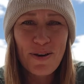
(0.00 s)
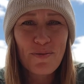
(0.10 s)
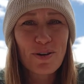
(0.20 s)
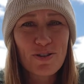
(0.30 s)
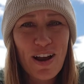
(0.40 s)

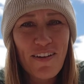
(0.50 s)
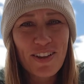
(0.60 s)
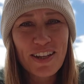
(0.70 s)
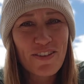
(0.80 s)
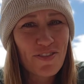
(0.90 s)
where
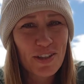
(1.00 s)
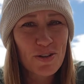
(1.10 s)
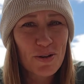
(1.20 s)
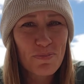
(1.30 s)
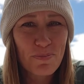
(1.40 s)
travel and
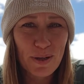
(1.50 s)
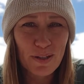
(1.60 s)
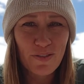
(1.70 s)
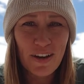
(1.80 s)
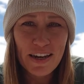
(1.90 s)
adventure
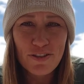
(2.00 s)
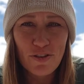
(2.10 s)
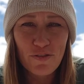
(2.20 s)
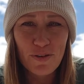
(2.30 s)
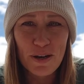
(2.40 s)
build
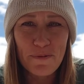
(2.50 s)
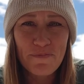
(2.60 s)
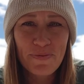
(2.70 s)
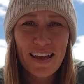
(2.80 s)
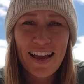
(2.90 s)
financial freedom.
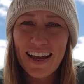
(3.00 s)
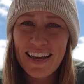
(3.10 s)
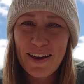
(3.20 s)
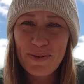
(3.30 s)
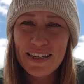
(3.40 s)
I
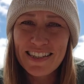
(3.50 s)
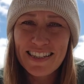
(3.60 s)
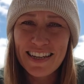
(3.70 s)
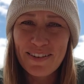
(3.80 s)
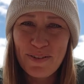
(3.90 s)
can't wait to
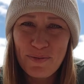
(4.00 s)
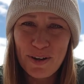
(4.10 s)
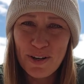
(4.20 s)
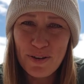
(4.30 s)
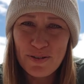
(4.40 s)
see
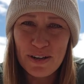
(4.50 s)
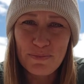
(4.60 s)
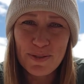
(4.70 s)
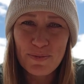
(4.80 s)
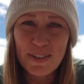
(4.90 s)
where your
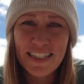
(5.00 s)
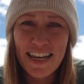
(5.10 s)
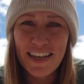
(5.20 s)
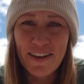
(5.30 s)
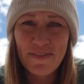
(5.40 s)
dreams will
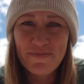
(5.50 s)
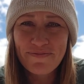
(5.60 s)
take you.